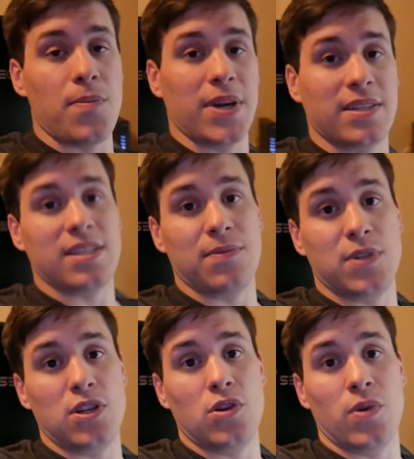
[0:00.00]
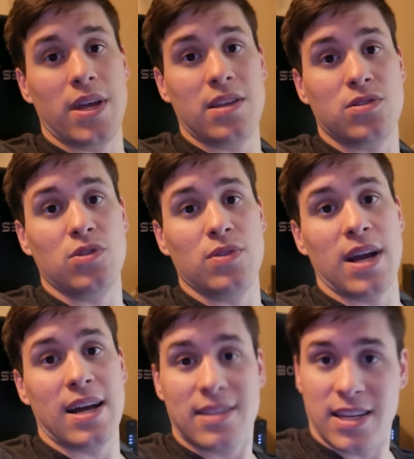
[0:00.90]
My biggest tip to you is do
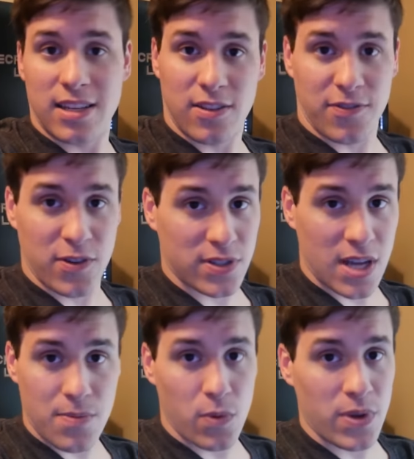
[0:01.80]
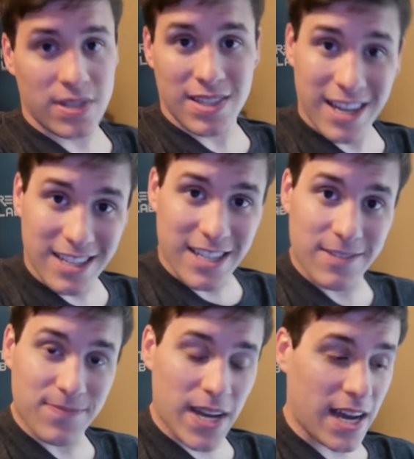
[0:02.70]
not take the first couple weeks
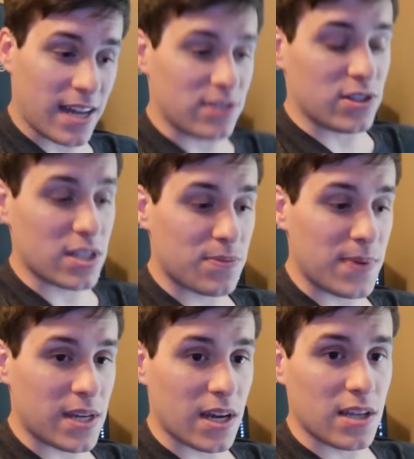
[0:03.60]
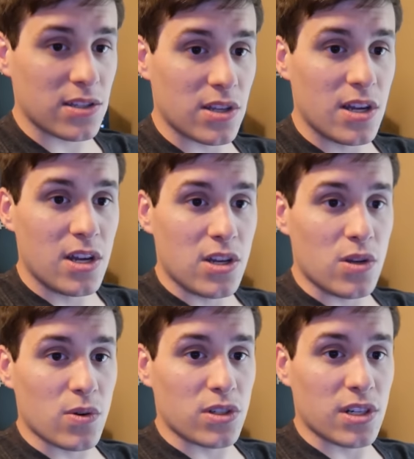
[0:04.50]
lightly. Uh, just because
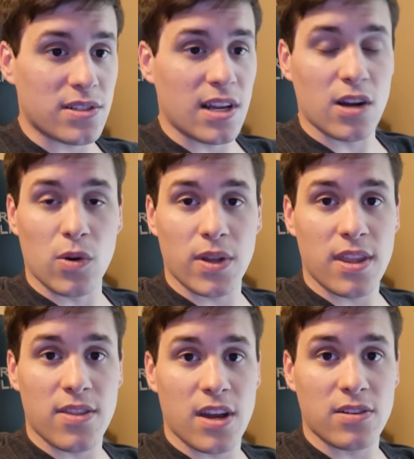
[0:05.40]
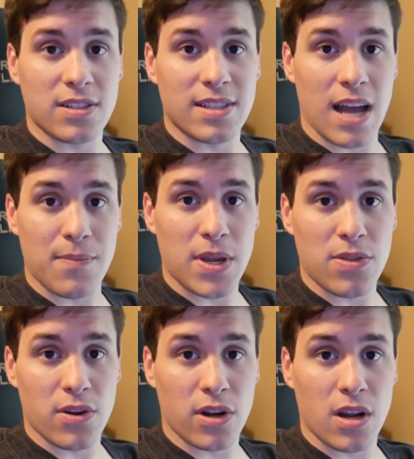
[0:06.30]
you are just now going in there does not
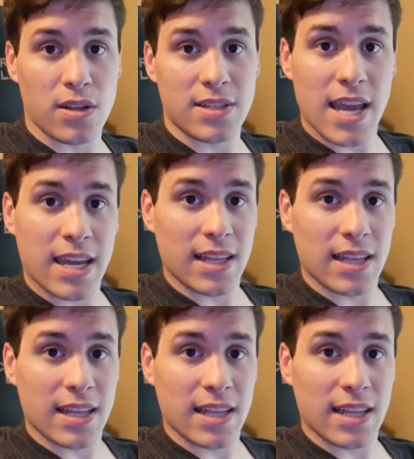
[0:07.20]
mean they're going to take